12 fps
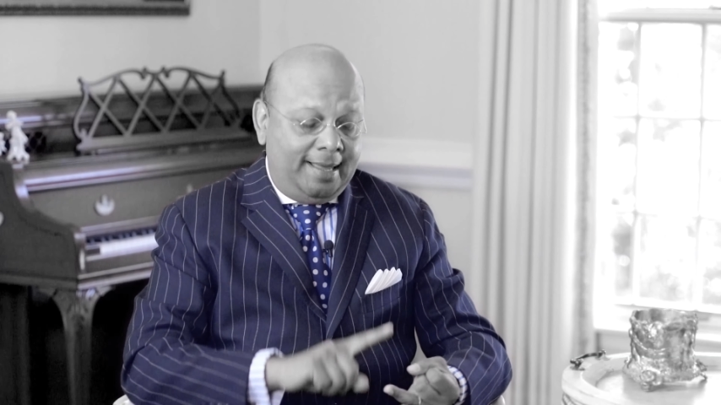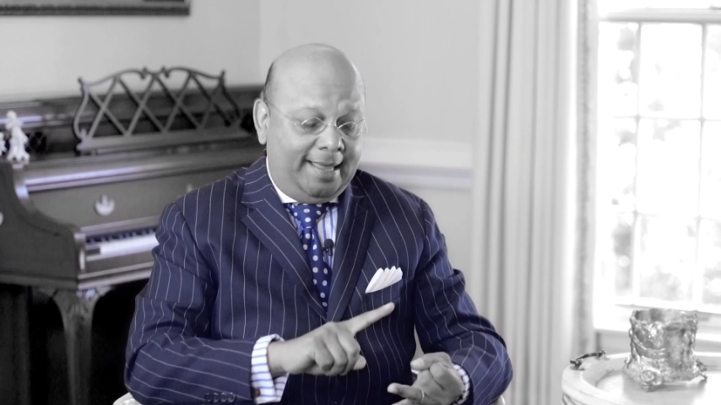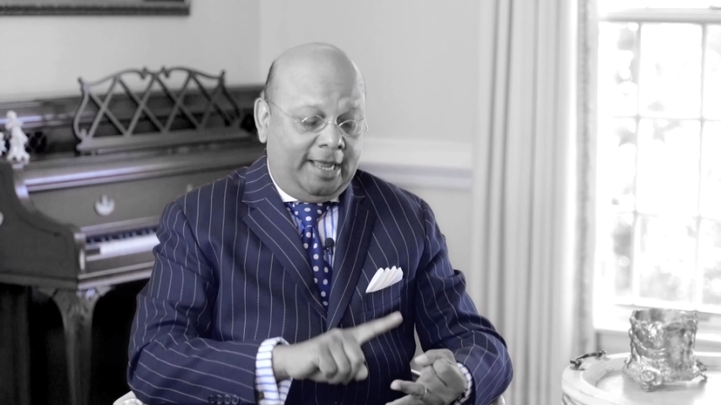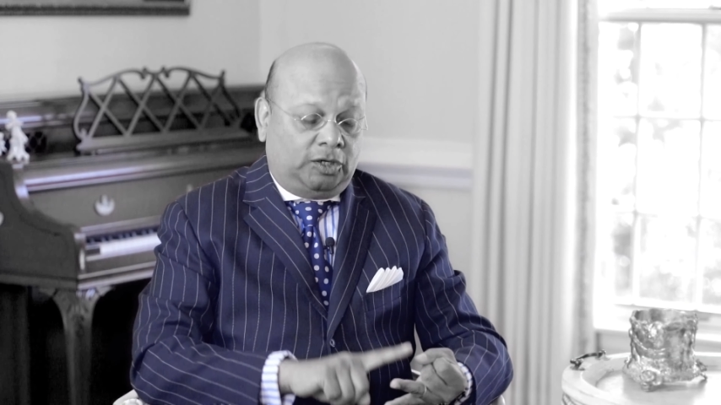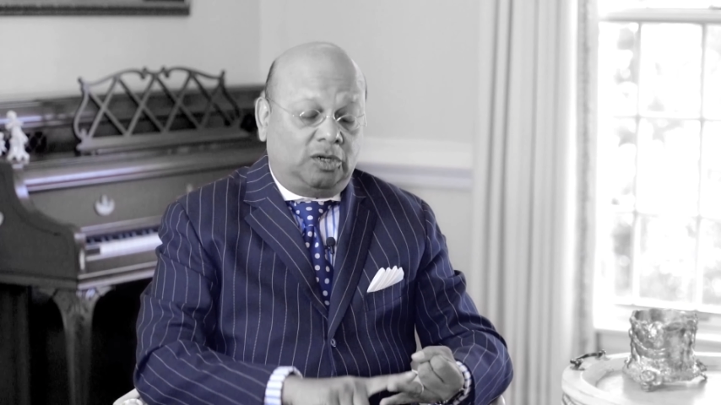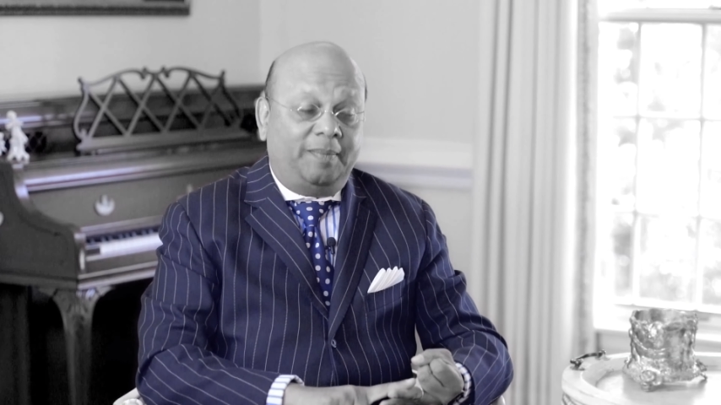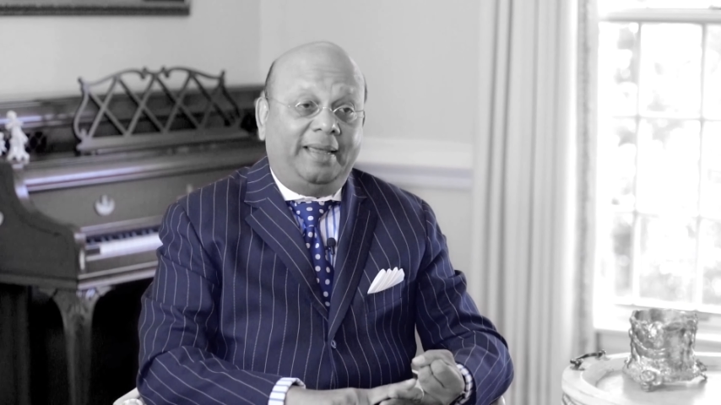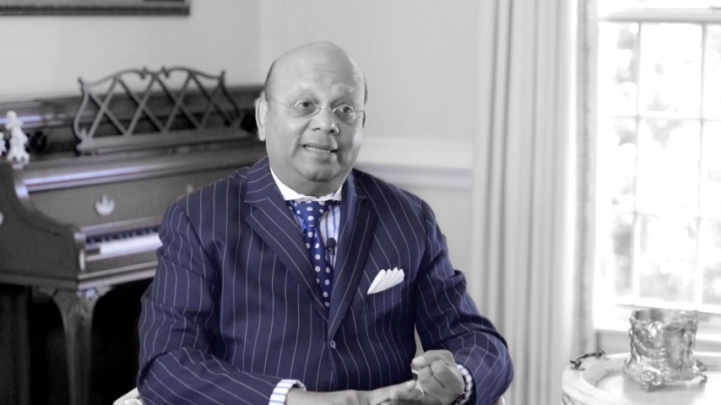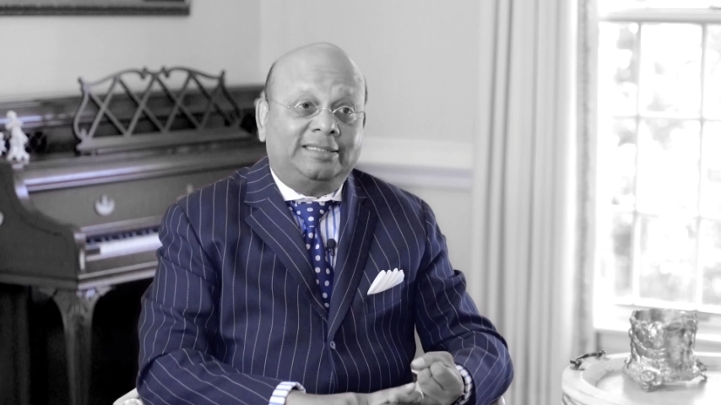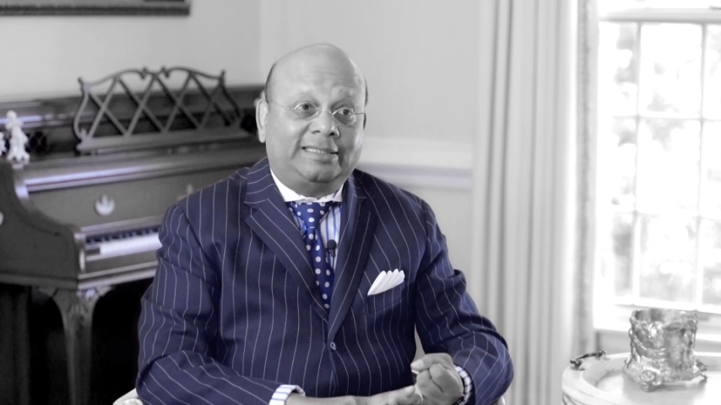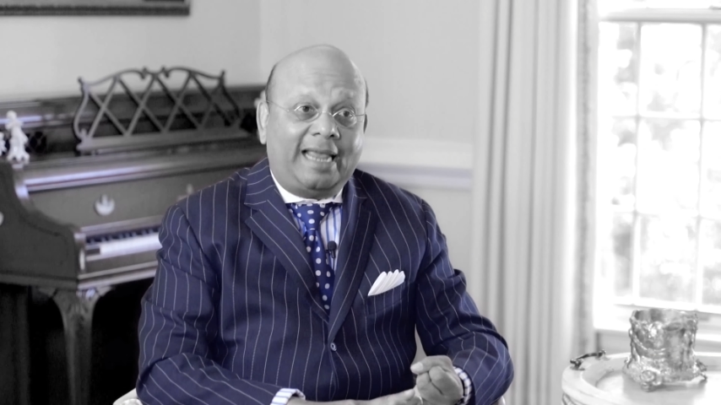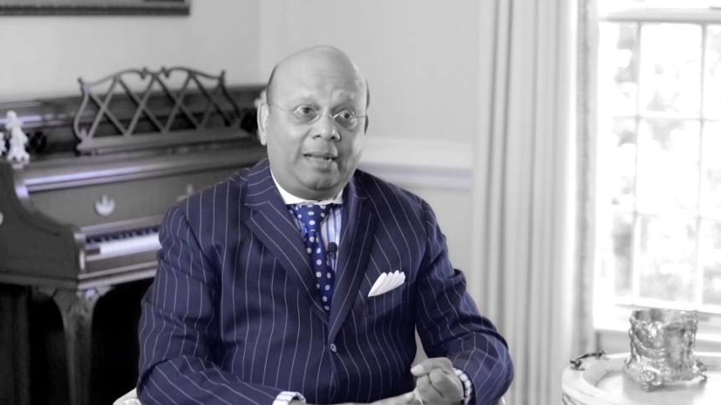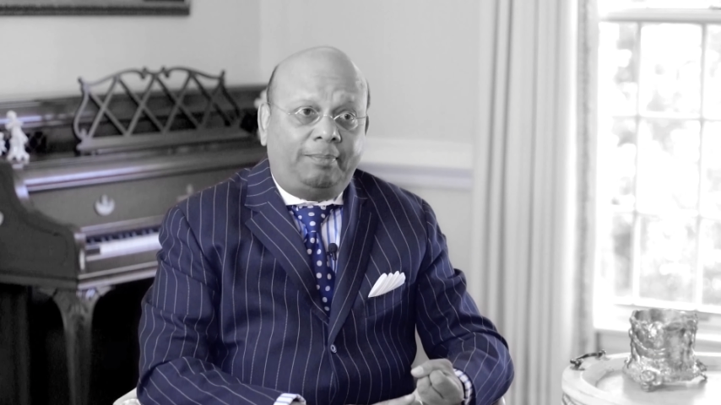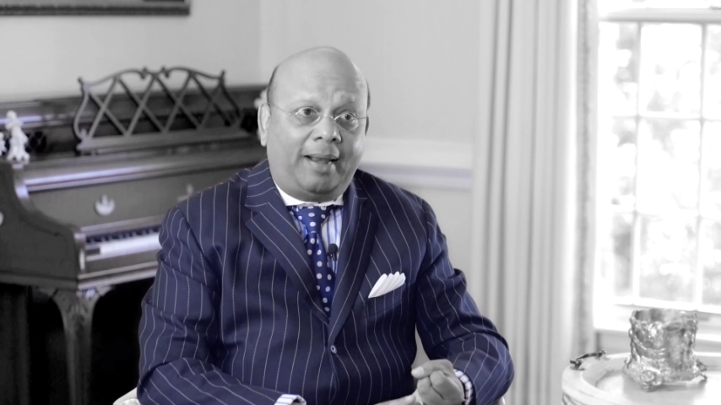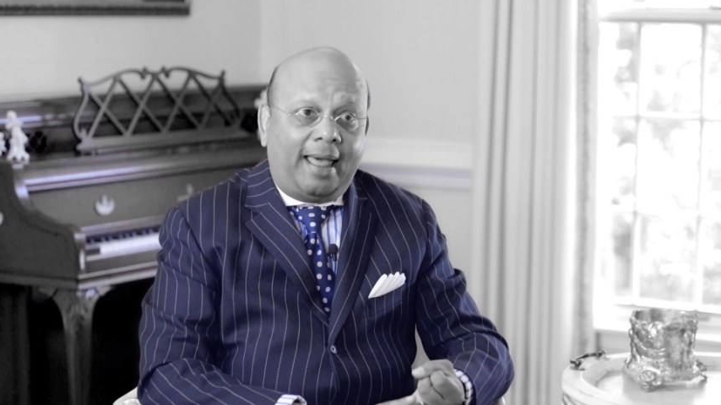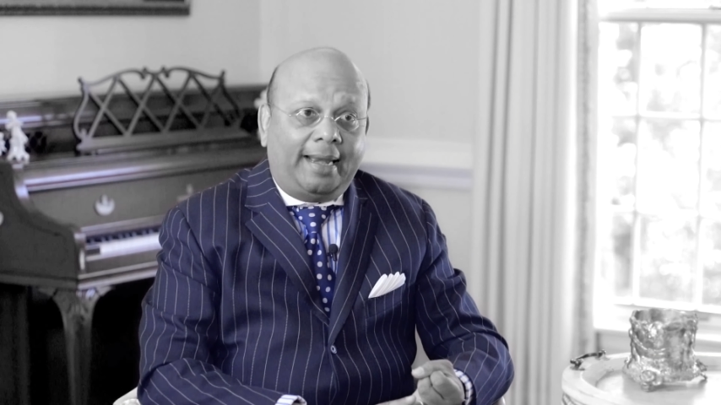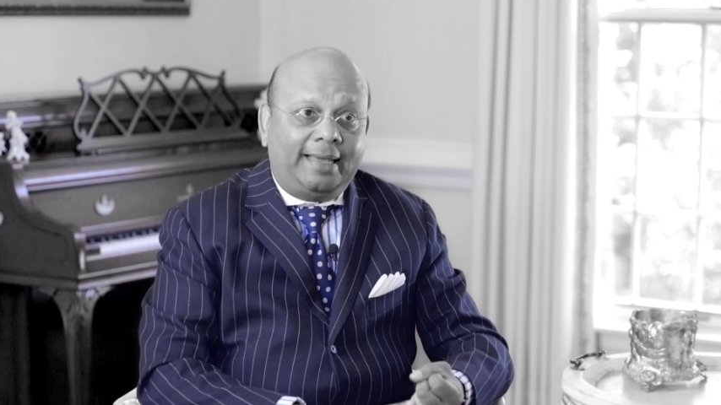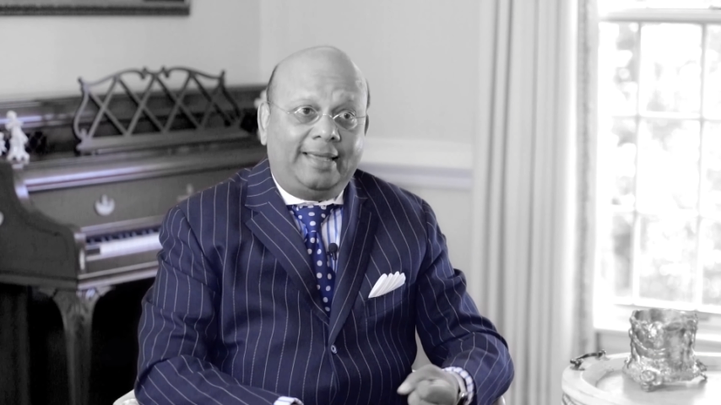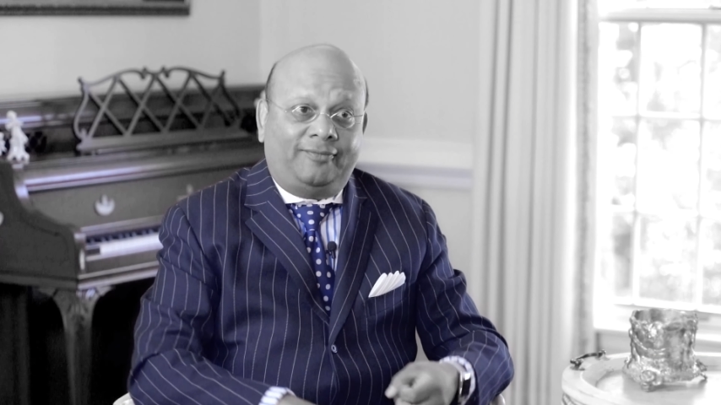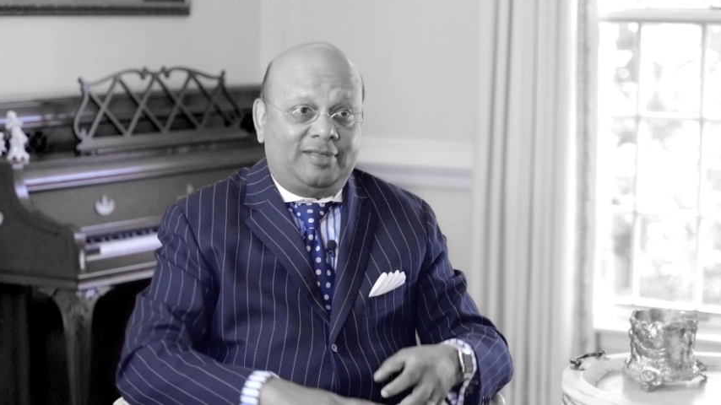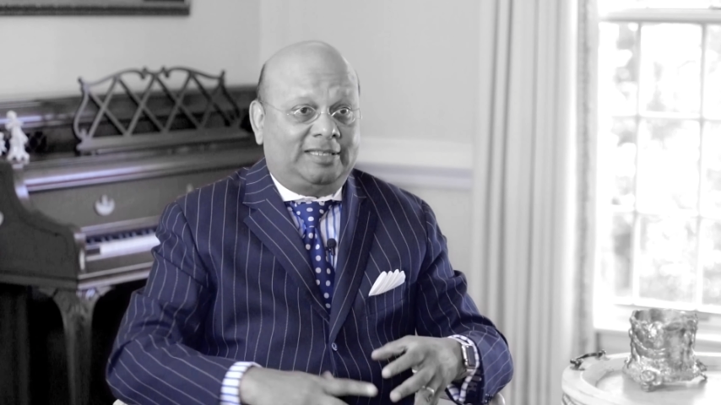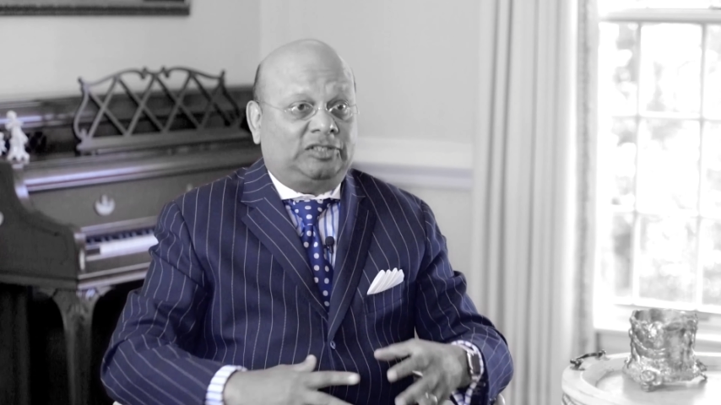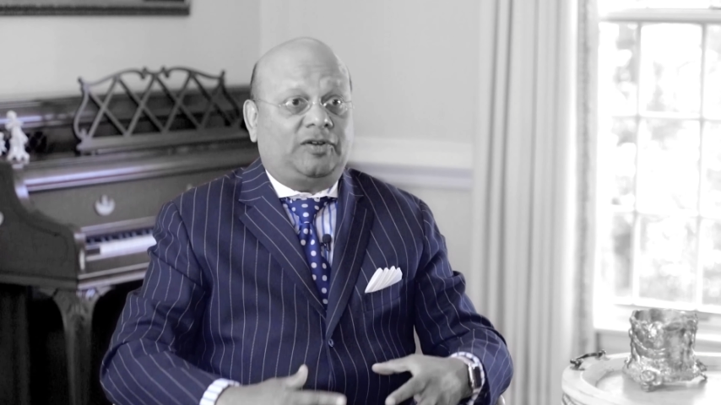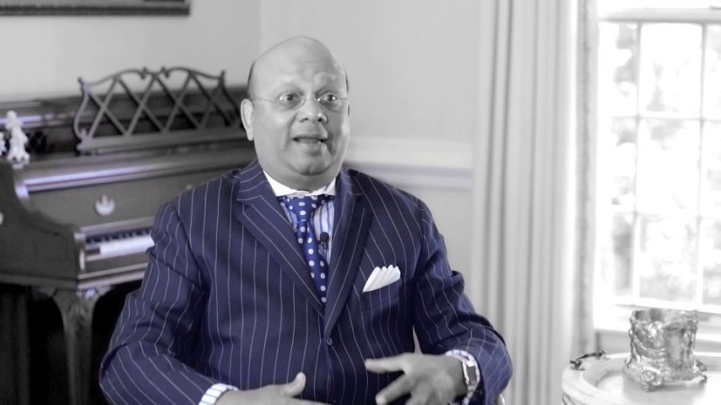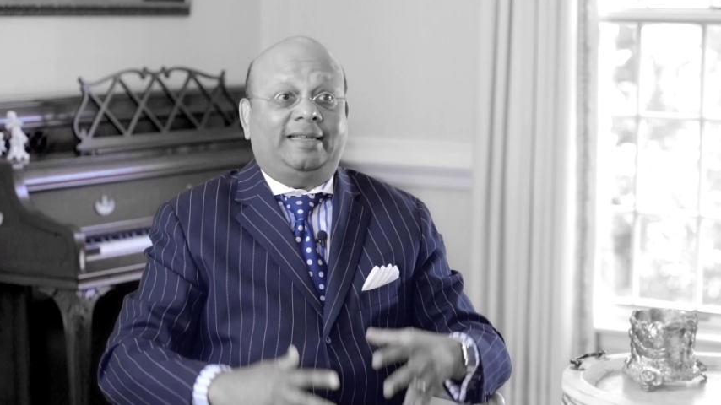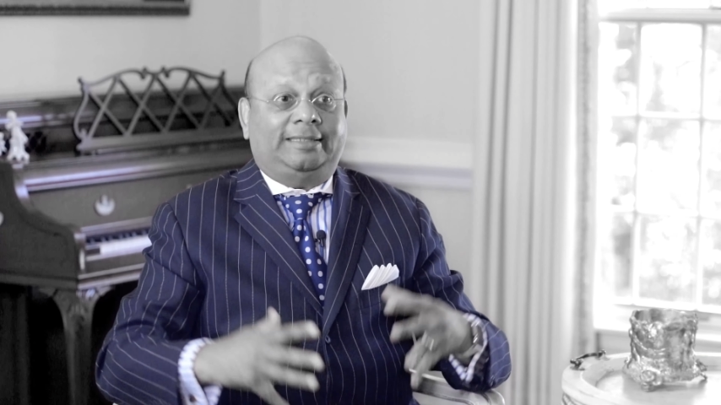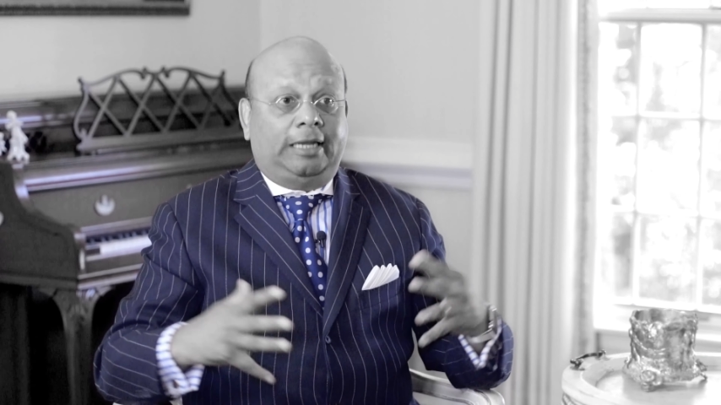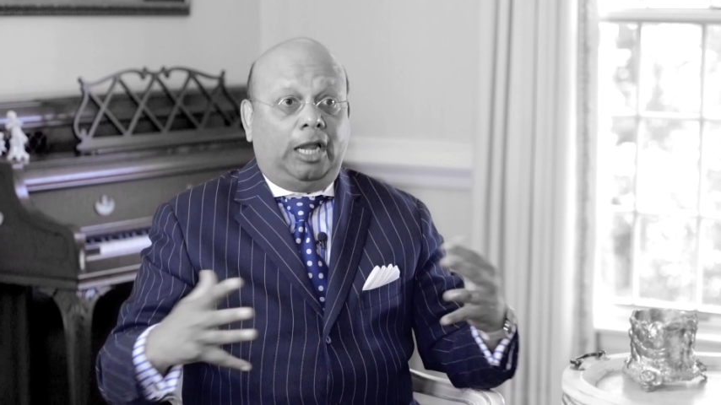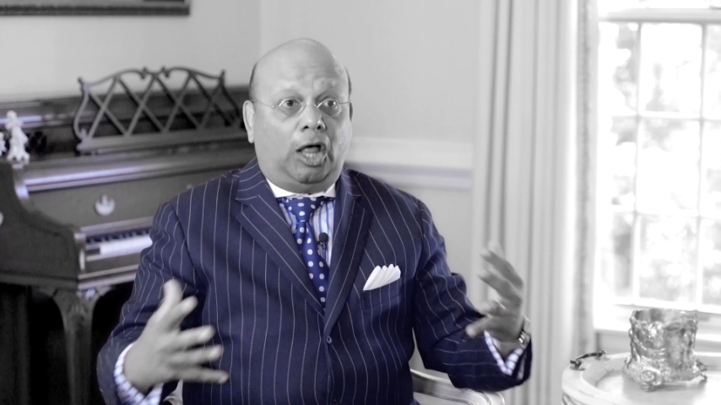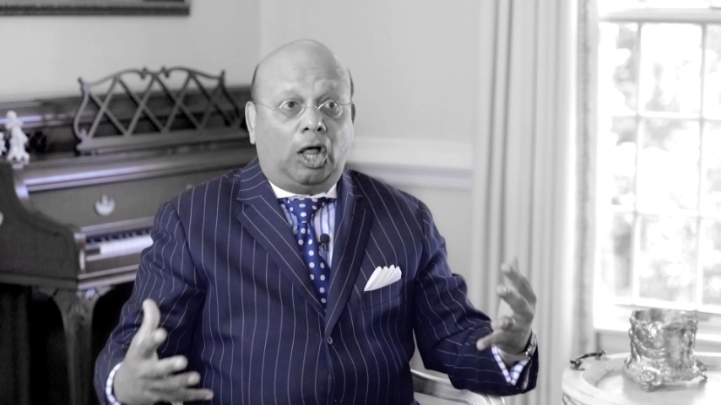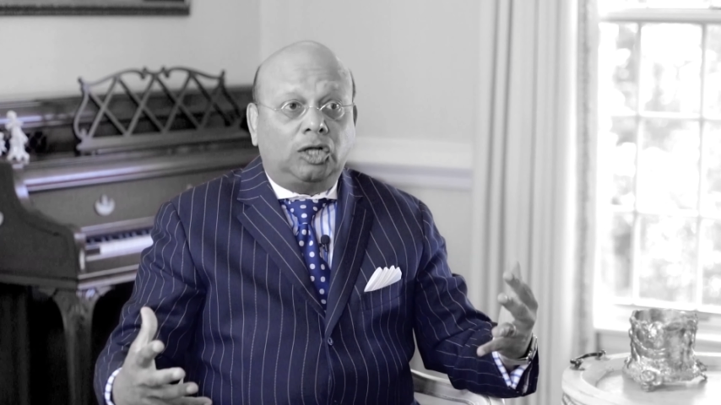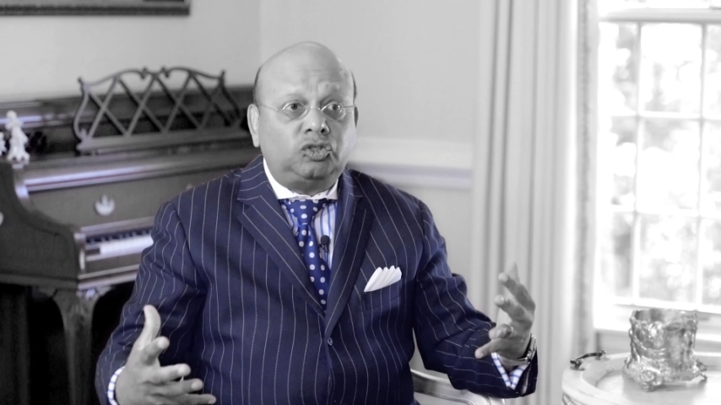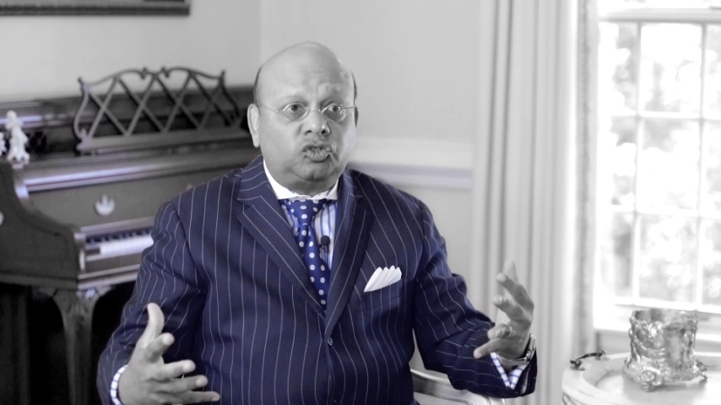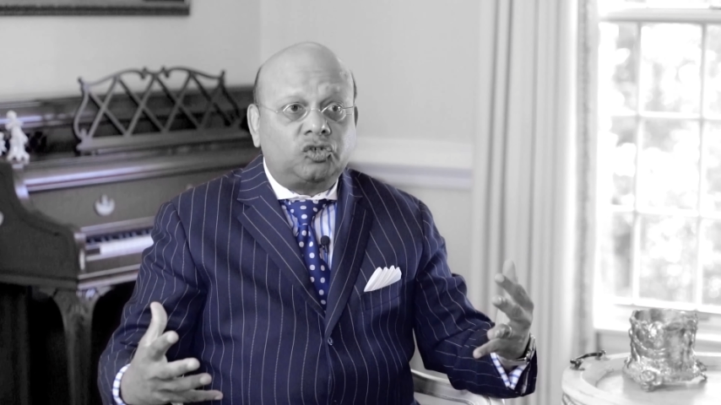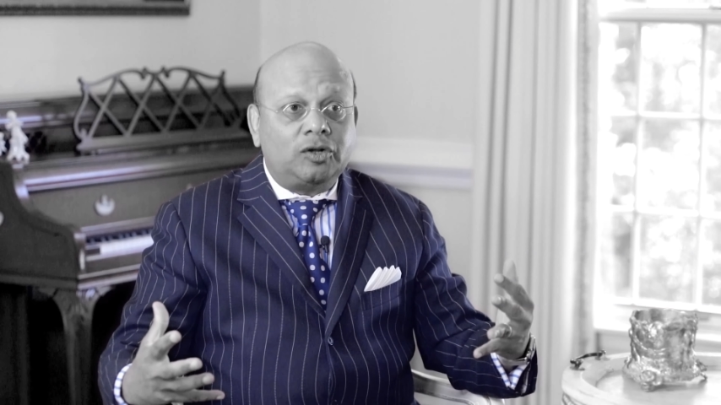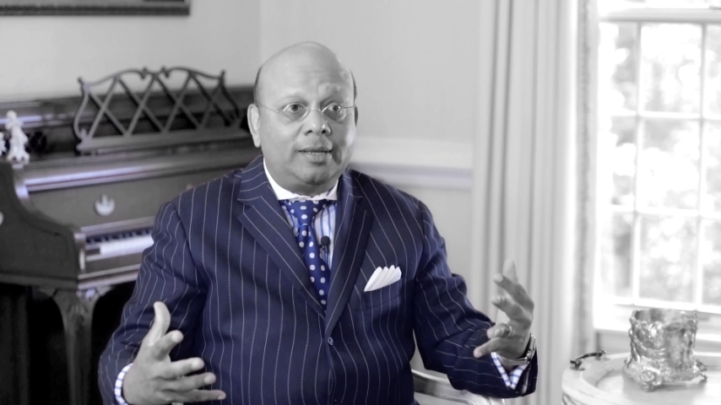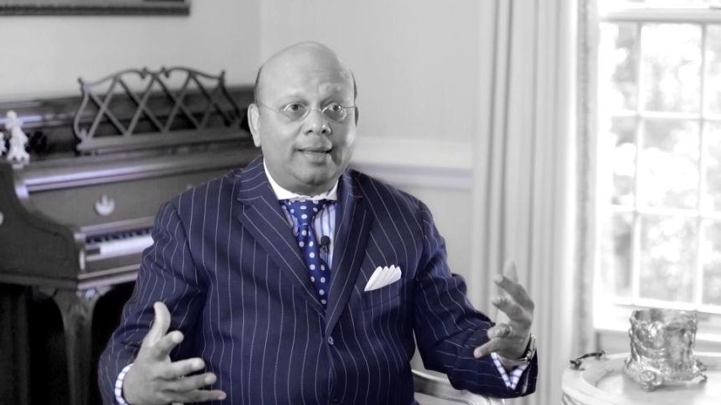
It could be an estate planning if the estate is large